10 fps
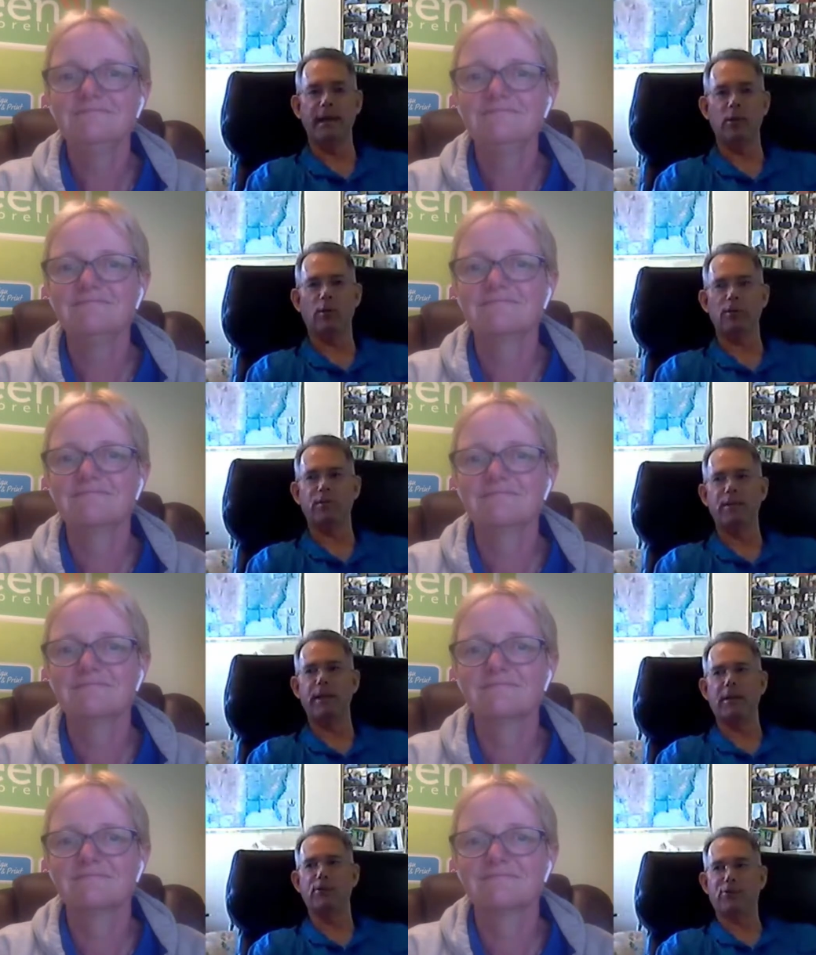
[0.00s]
Speaker 1: male or
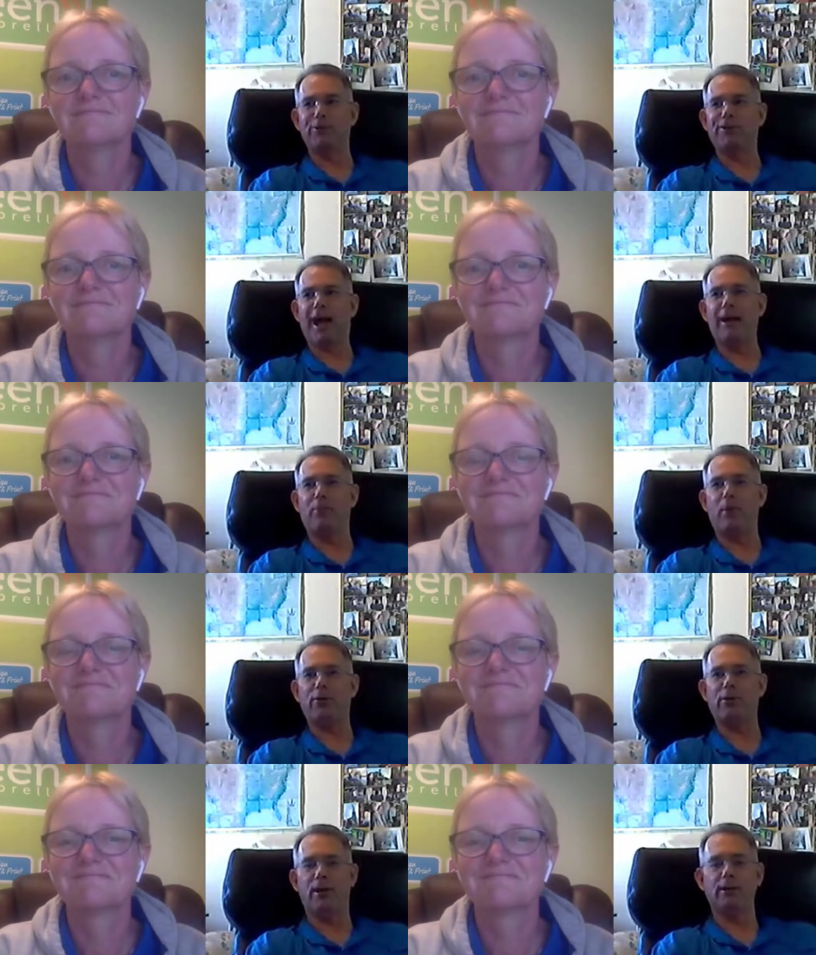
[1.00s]
female. I would turn the
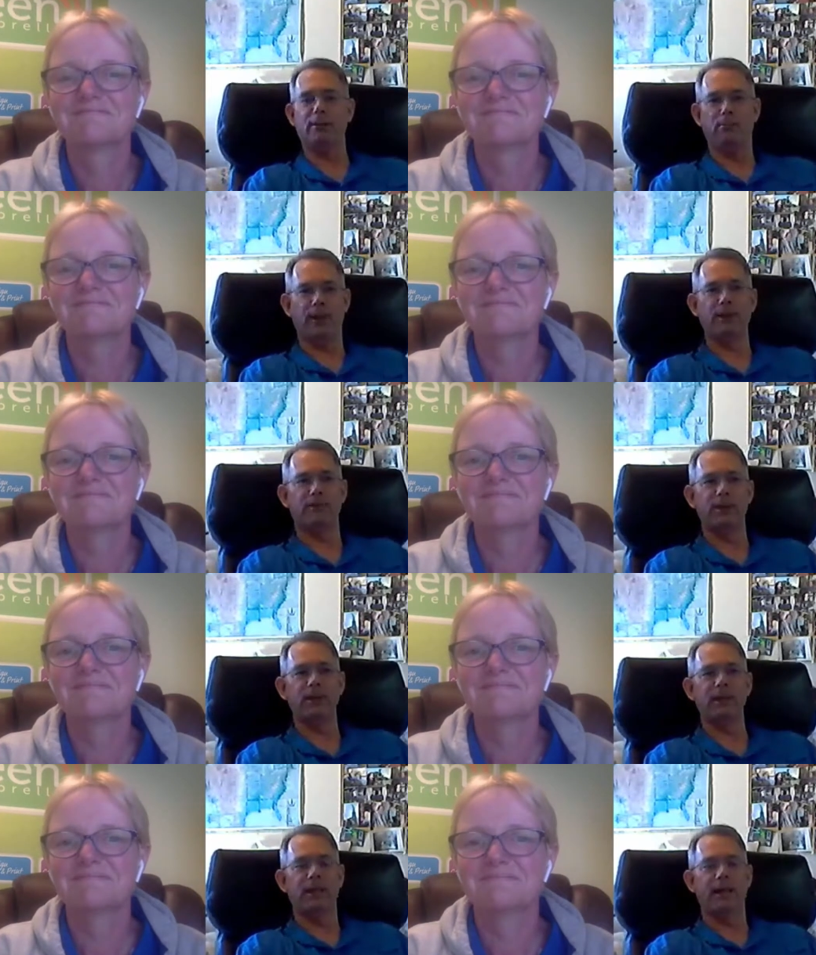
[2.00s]
tap water on
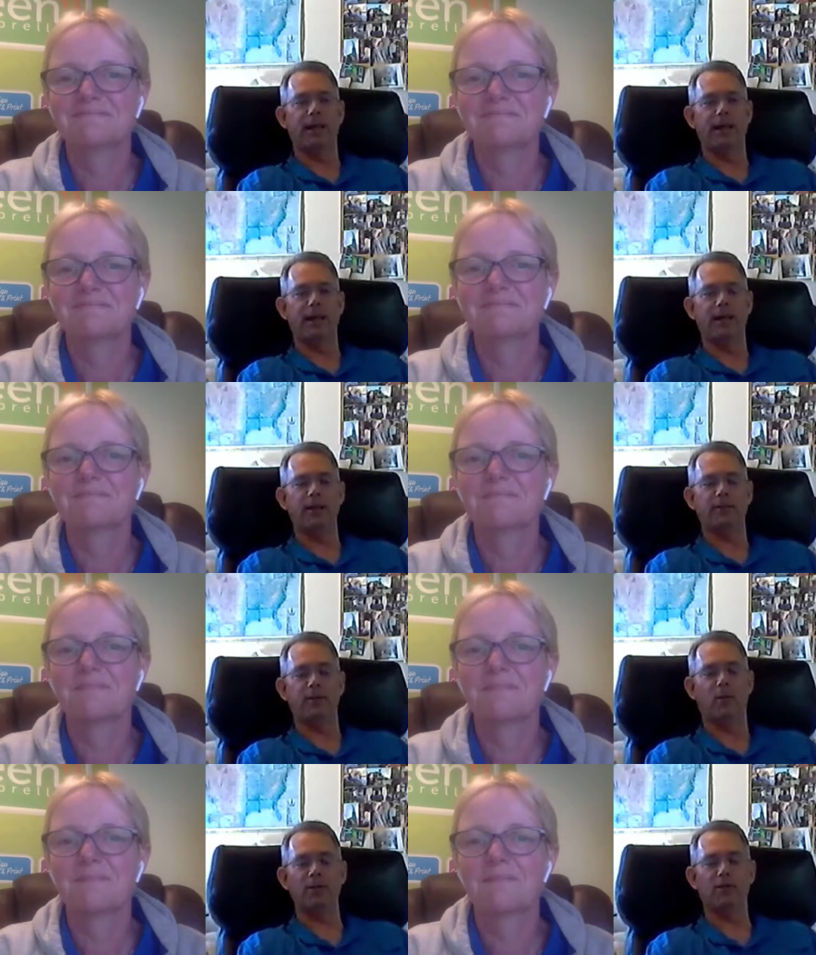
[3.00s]
bravely, and I
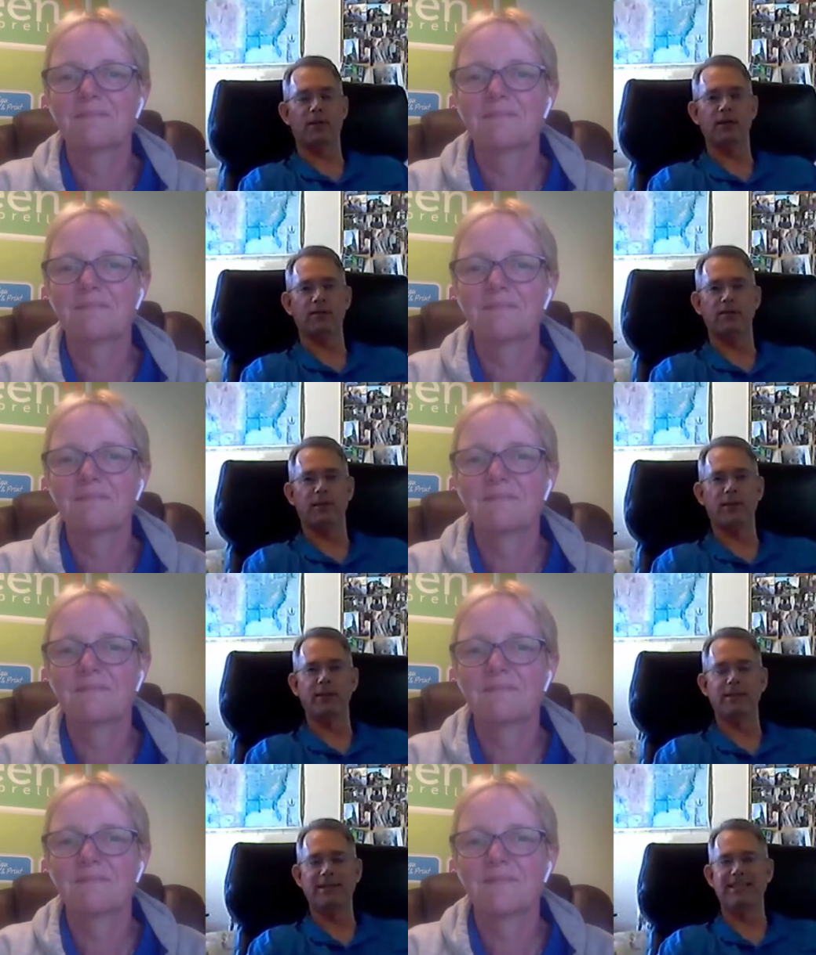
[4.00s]
never once got
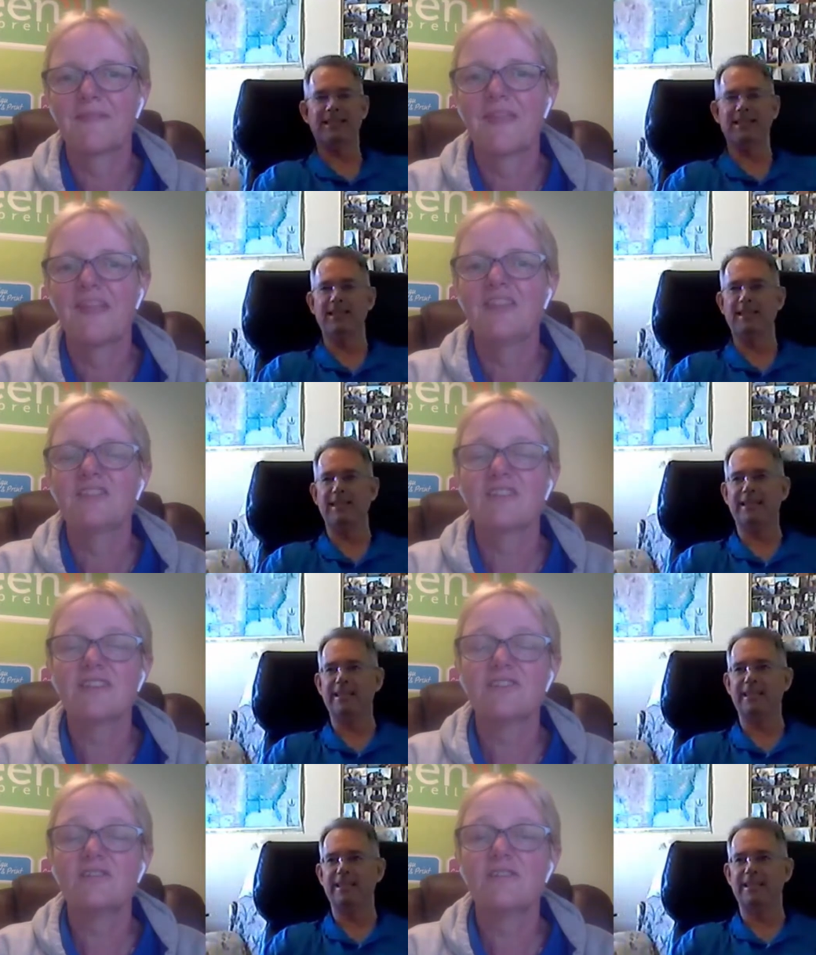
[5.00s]
sick.
Speaker 2: So
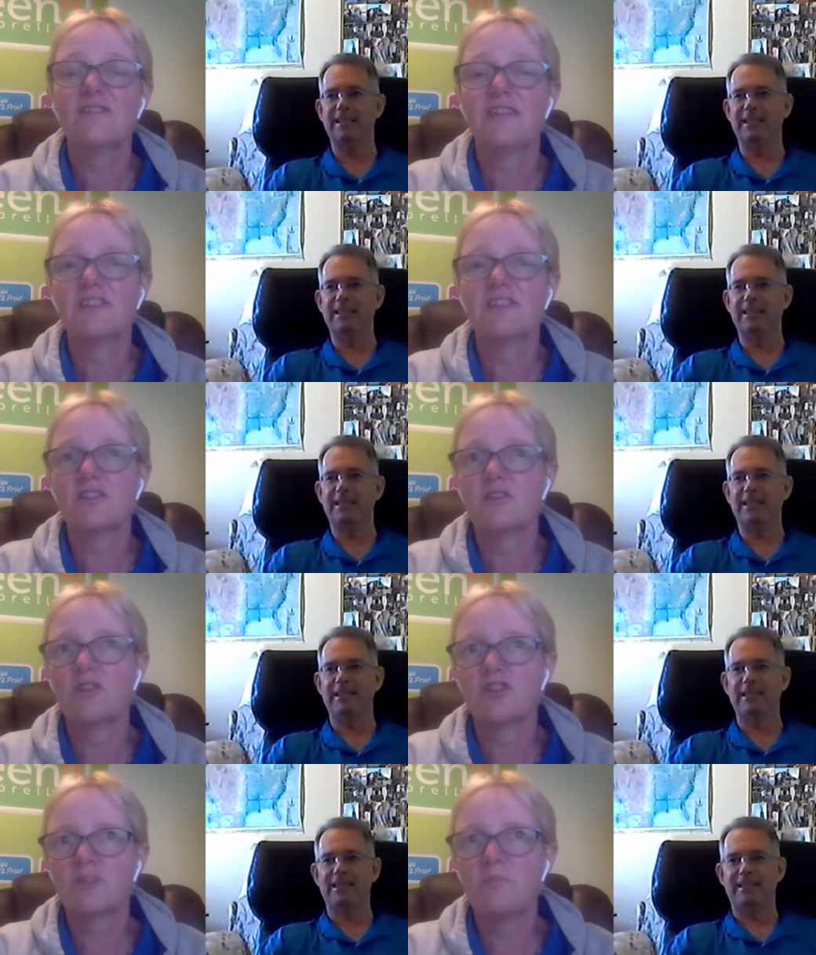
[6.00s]
that's another thing is
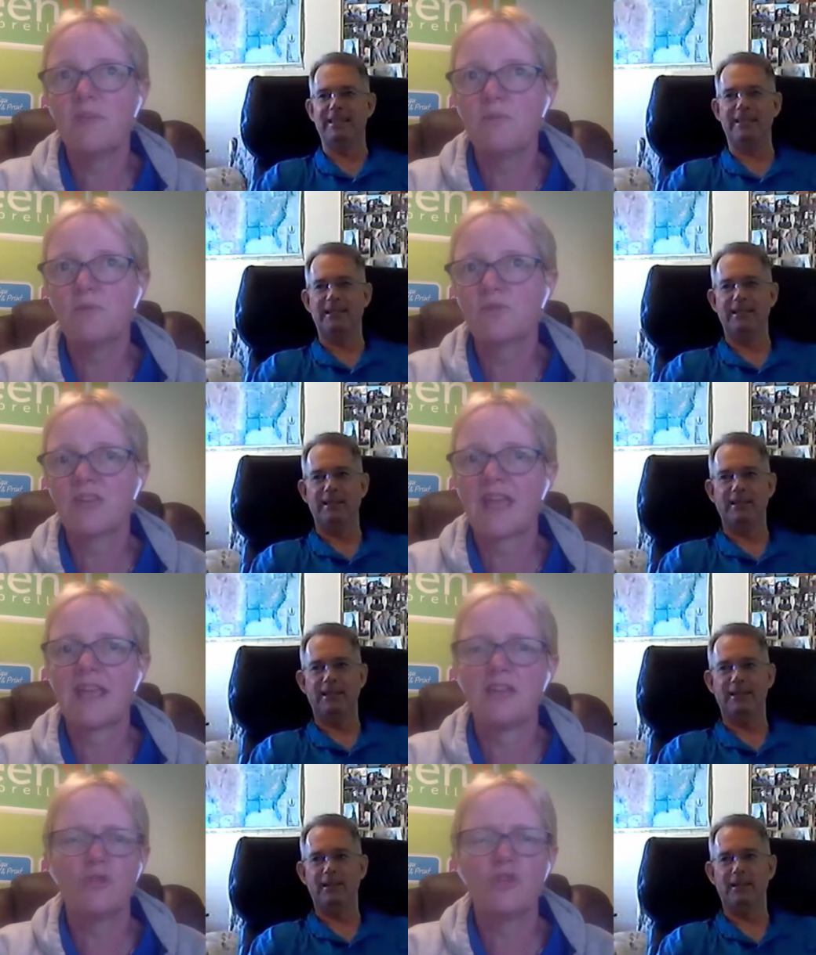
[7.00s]
like some people
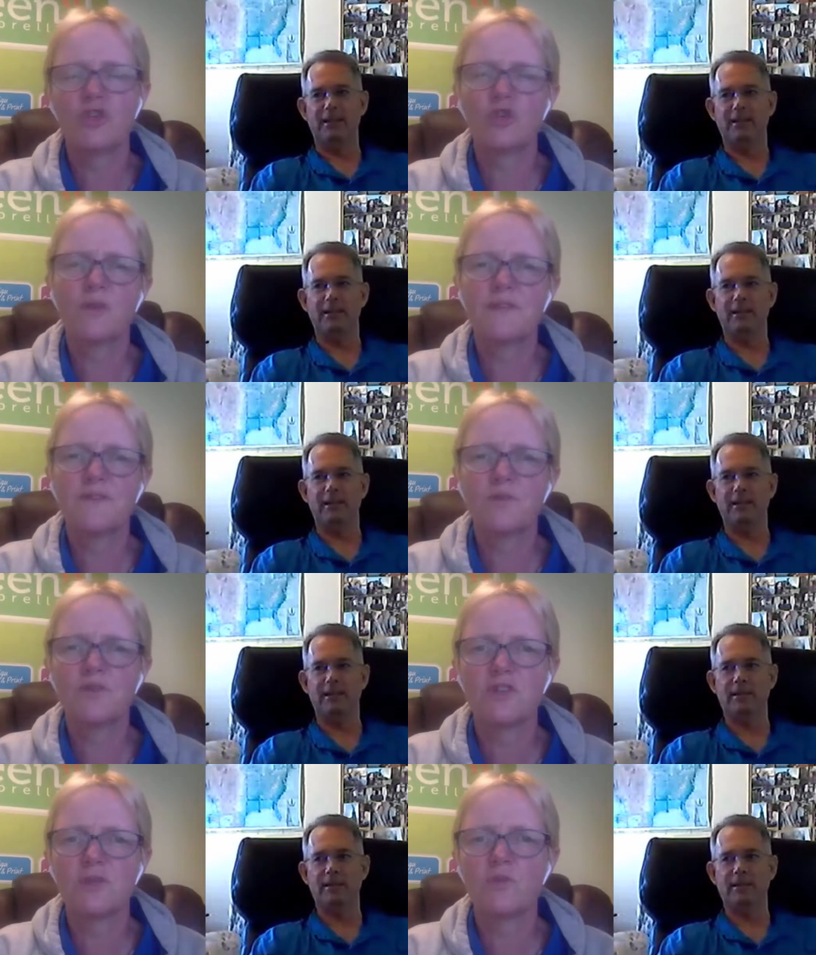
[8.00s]
say, oh, you should always
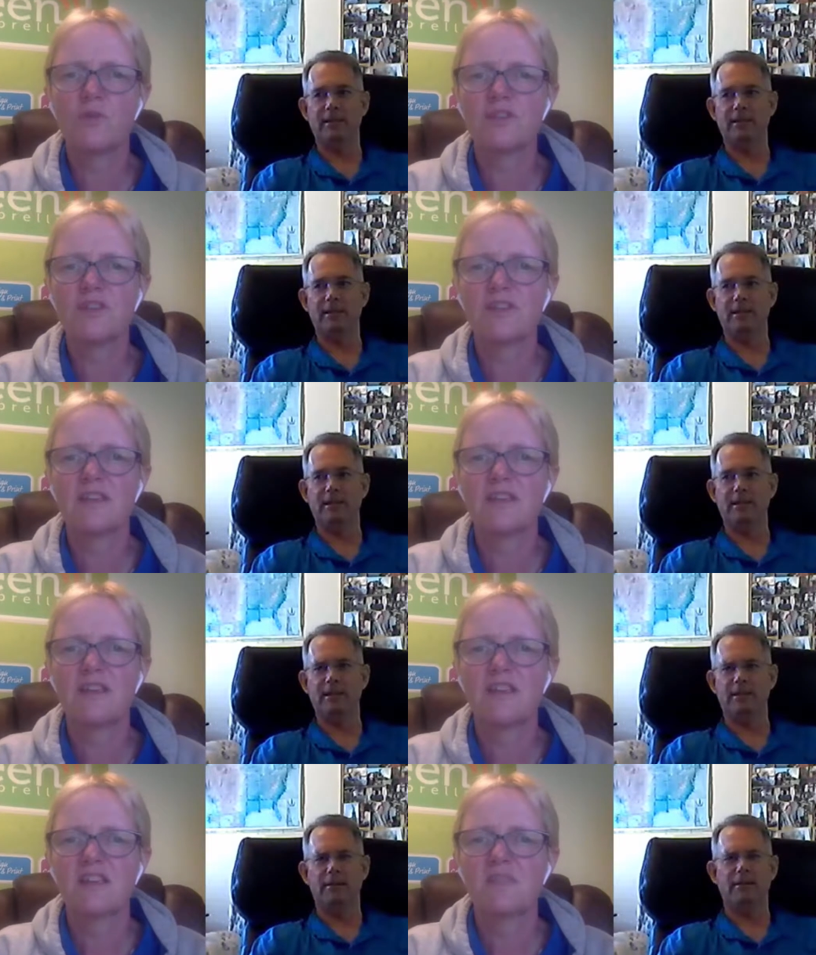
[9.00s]
filter your water.
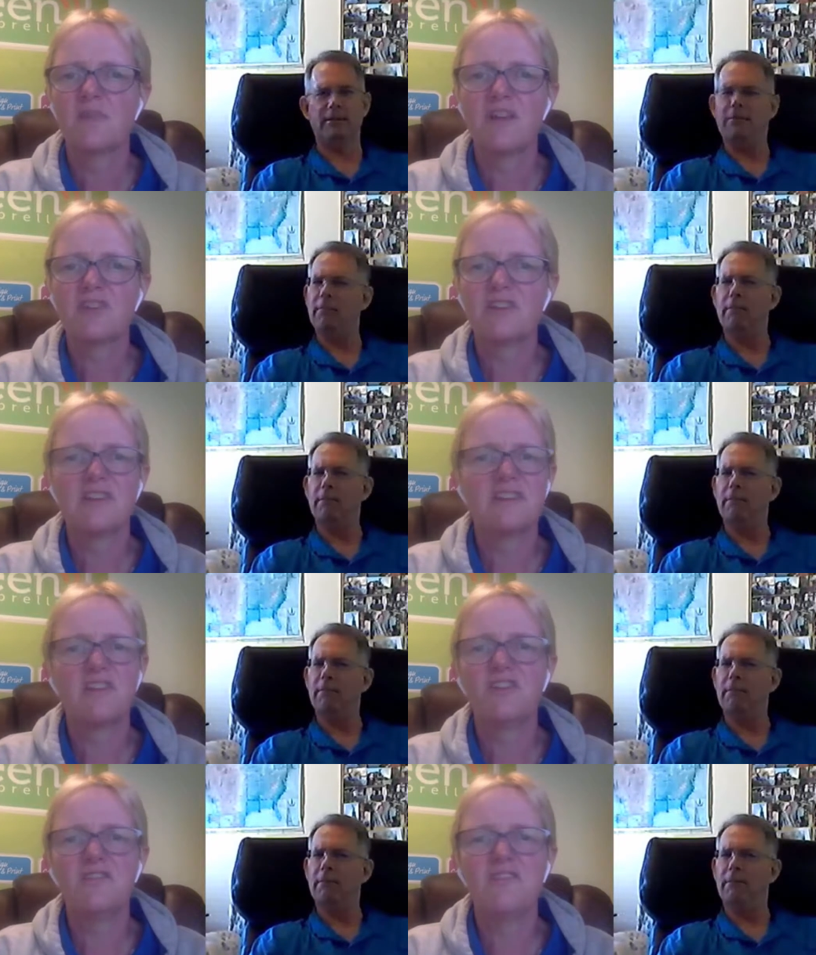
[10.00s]
But
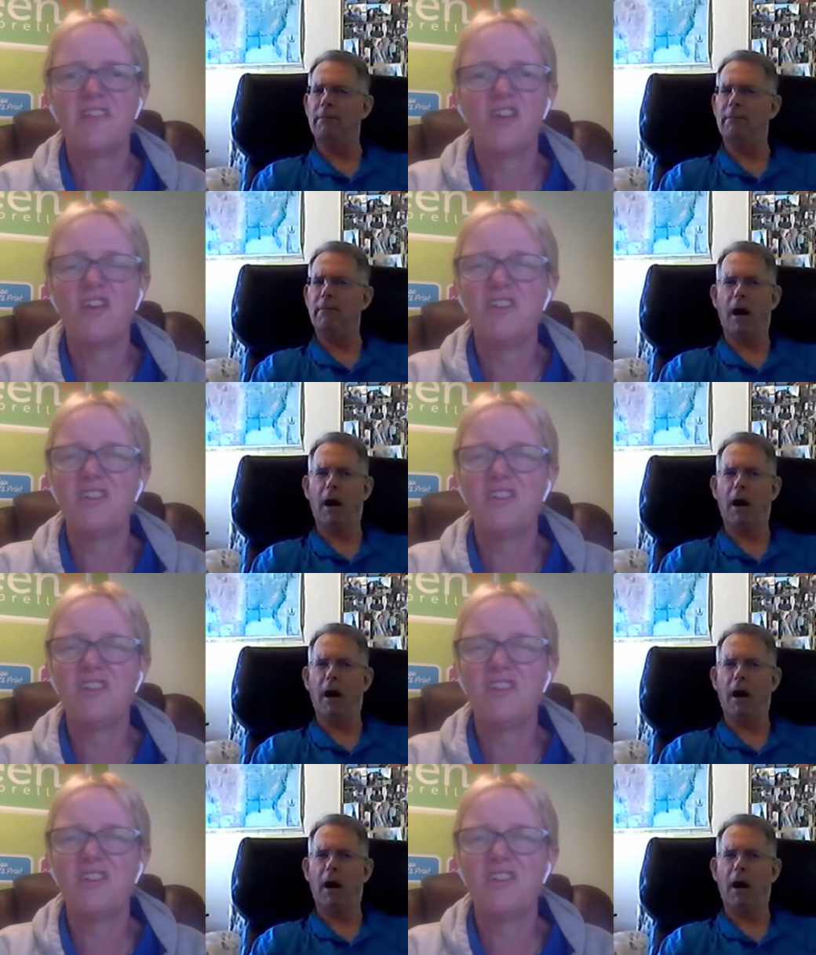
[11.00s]
actually, I don't think I